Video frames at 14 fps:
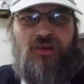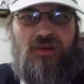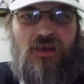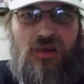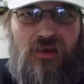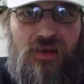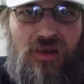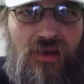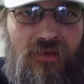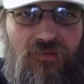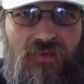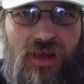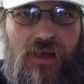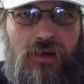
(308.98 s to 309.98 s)
the DC
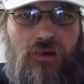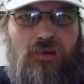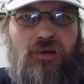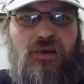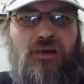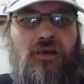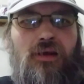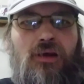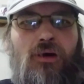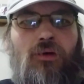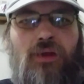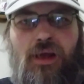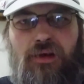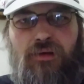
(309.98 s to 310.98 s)
Defenders. You
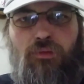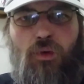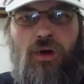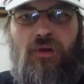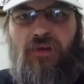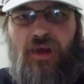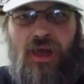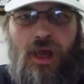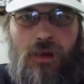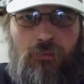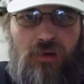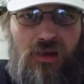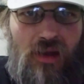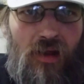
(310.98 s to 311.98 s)
know, that's one of the
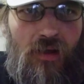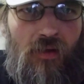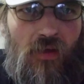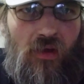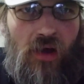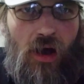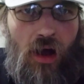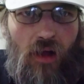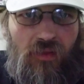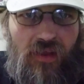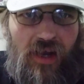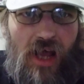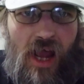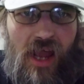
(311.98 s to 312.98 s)
games uh,
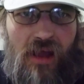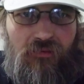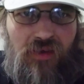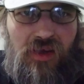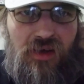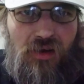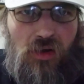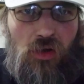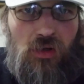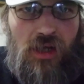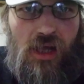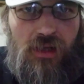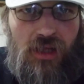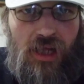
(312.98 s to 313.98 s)
that I have
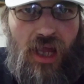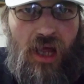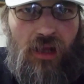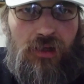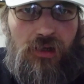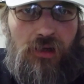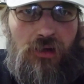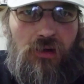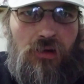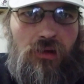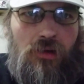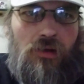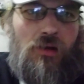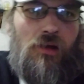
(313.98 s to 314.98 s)
circled on the calendar
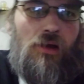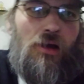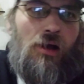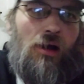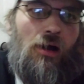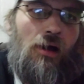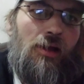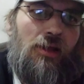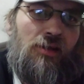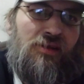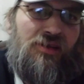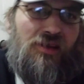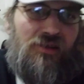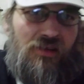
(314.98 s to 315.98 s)
uh,
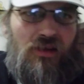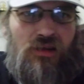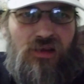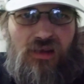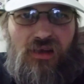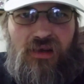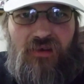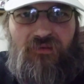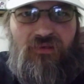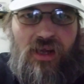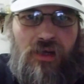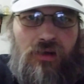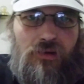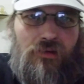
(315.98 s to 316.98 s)
is the DC
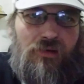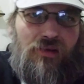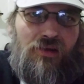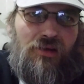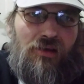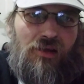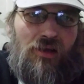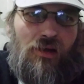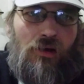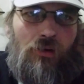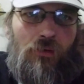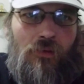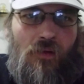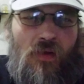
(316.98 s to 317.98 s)
Defenders. You
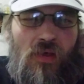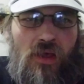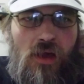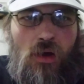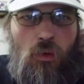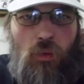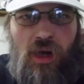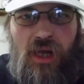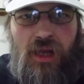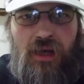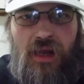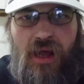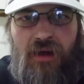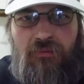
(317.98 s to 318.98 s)
know, we
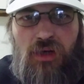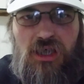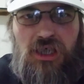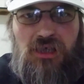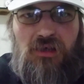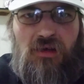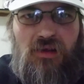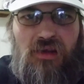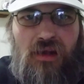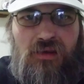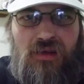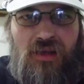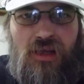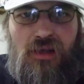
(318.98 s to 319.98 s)
didn't have much
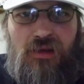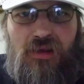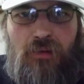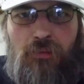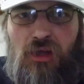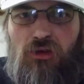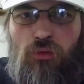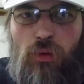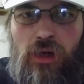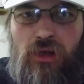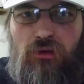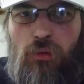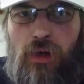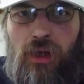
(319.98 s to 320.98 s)
success against them in
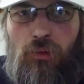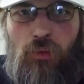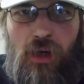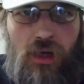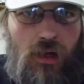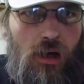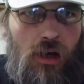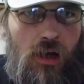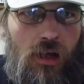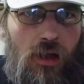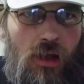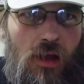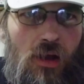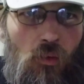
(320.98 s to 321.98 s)
2020 when uh,
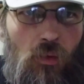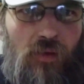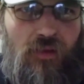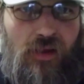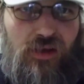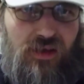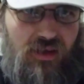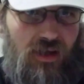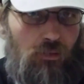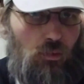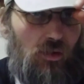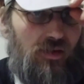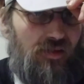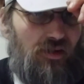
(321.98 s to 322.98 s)
when this
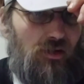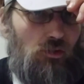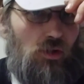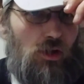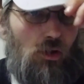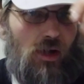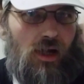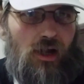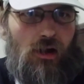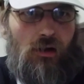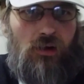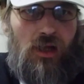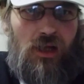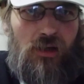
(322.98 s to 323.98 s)
team was the New York
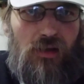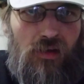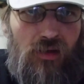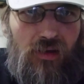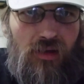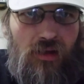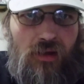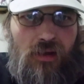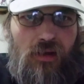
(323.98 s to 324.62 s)
Guardians.